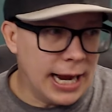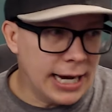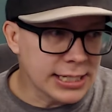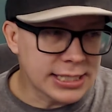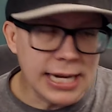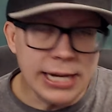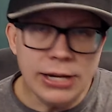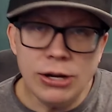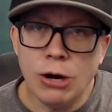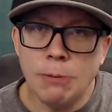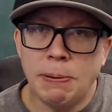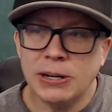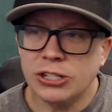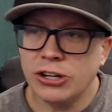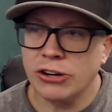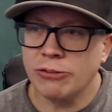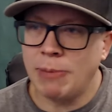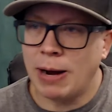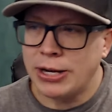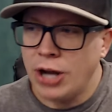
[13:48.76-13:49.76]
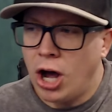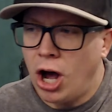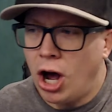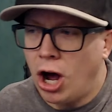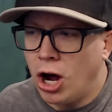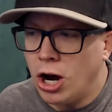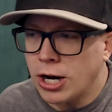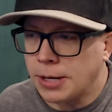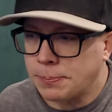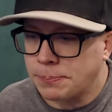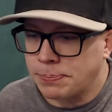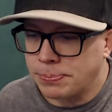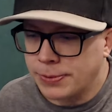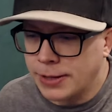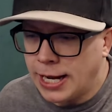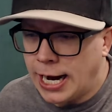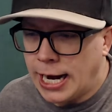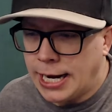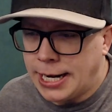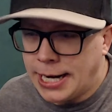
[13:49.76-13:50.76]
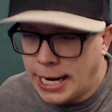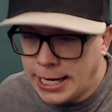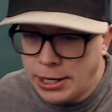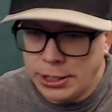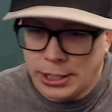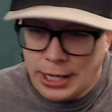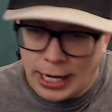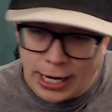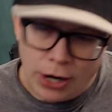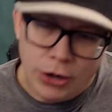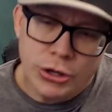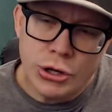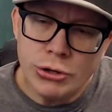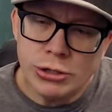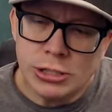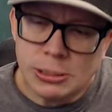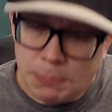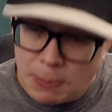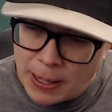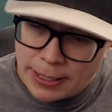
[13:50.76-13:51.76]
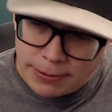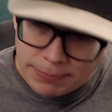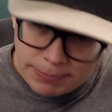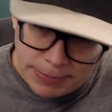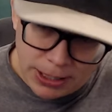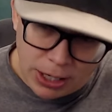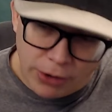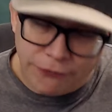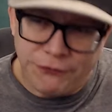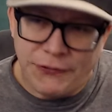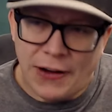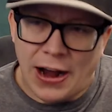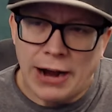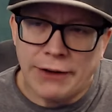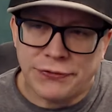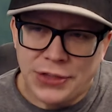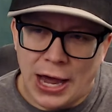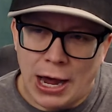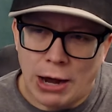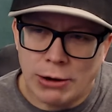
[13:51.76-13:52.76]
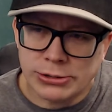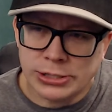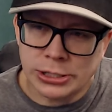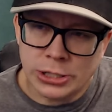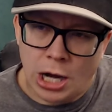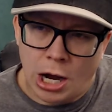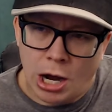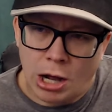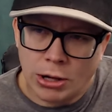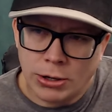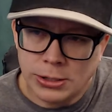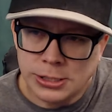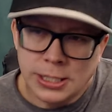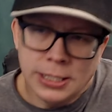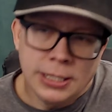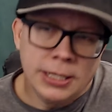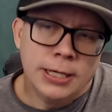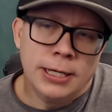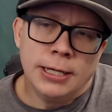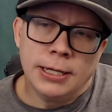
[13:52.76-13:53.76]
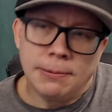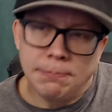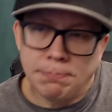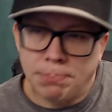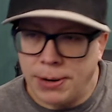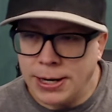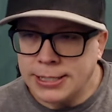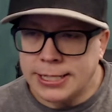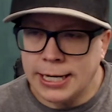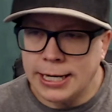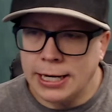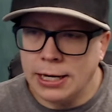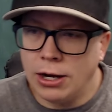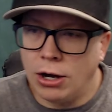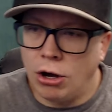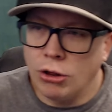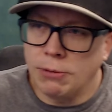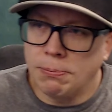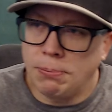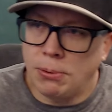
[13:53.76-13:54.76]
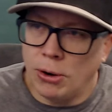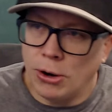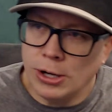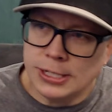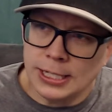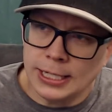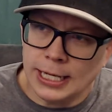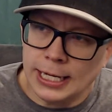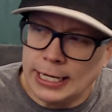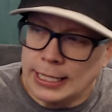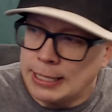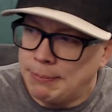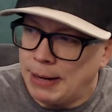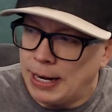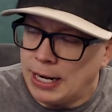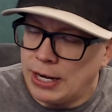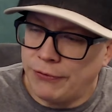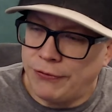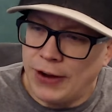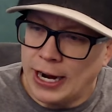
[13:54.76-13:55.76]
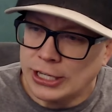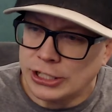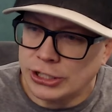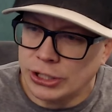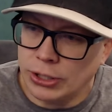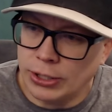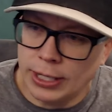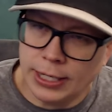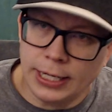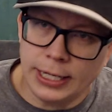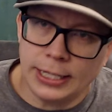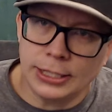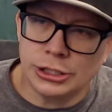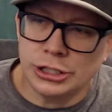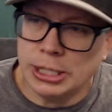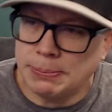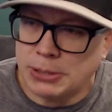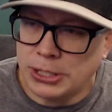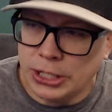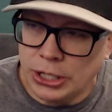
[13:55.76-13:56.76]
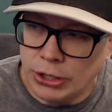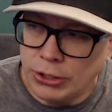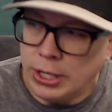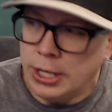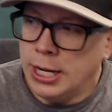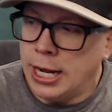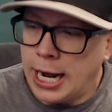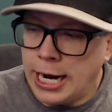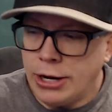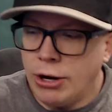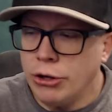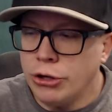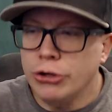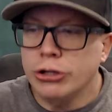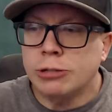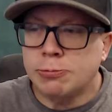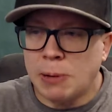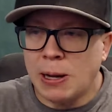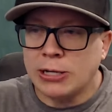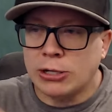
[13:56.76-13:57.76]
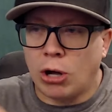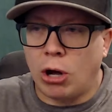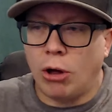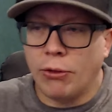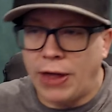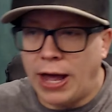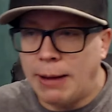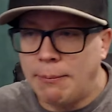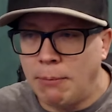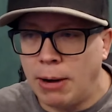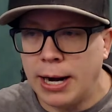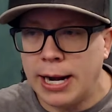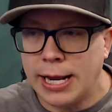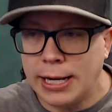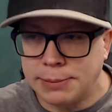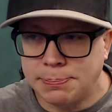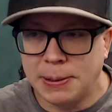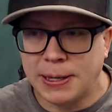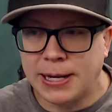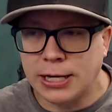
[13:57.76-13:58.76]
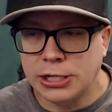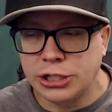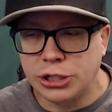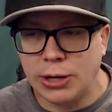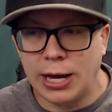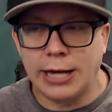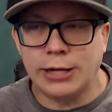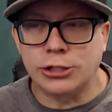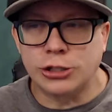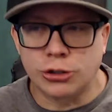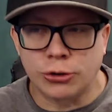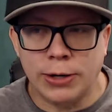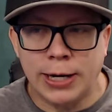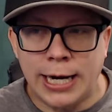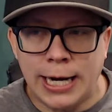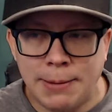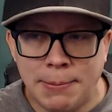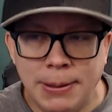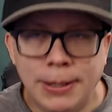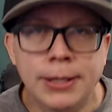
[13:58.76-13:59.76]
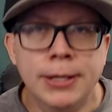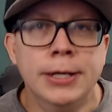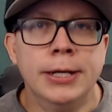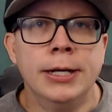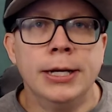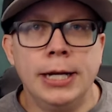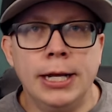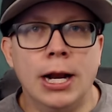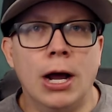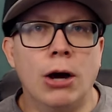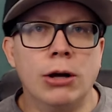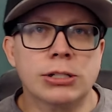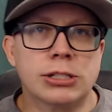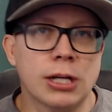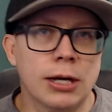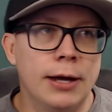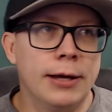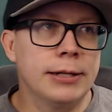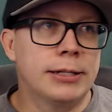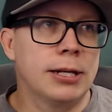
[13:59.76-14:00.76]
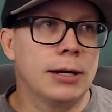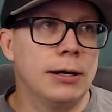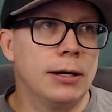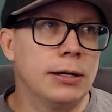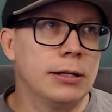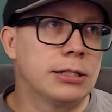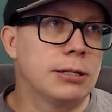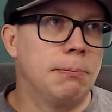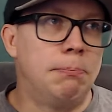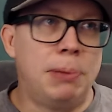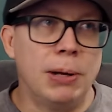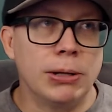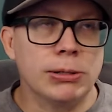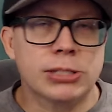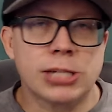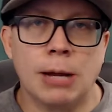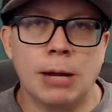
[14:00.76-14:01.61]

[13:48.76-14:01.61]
sent you a picture of my dog, and I know you spent, you know, $5,000 printing all the boards and getting them manufactured and shipped to you. I know you spent all that money because you had a dream, you know, to build